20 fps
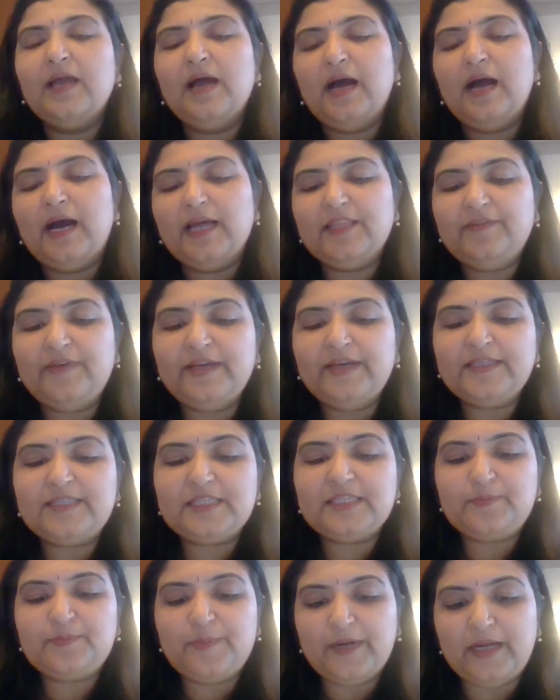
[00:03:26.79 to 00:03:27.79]
Otherwise,
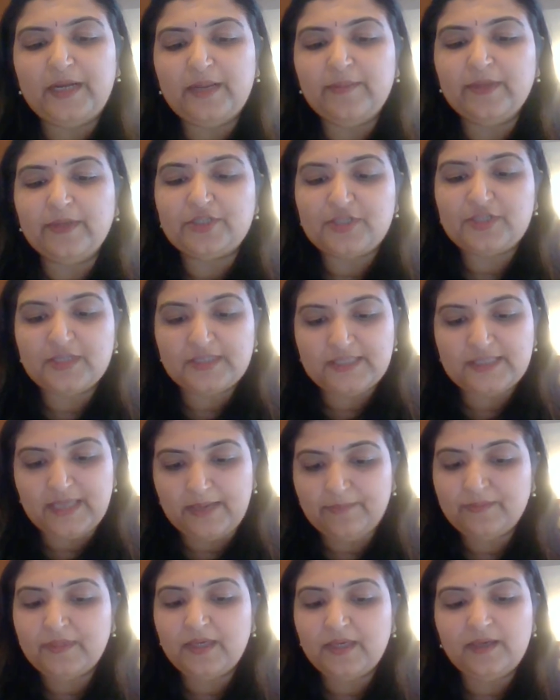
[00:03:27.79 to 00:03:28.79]
it's pretty much the
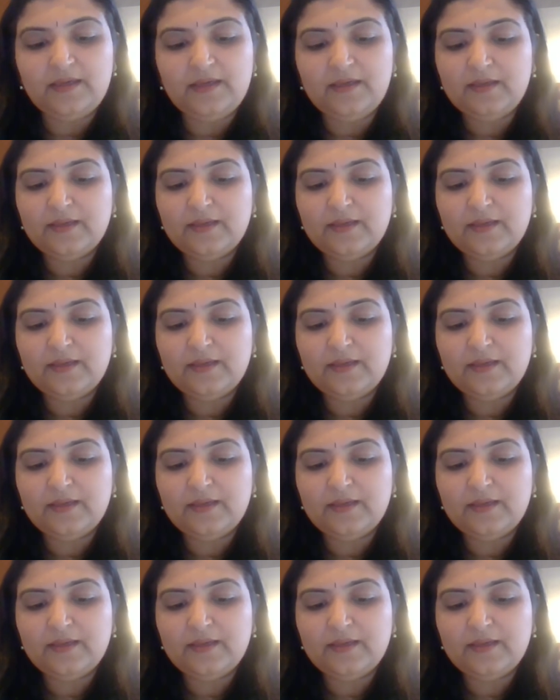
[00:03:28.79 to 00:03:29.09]
same thing.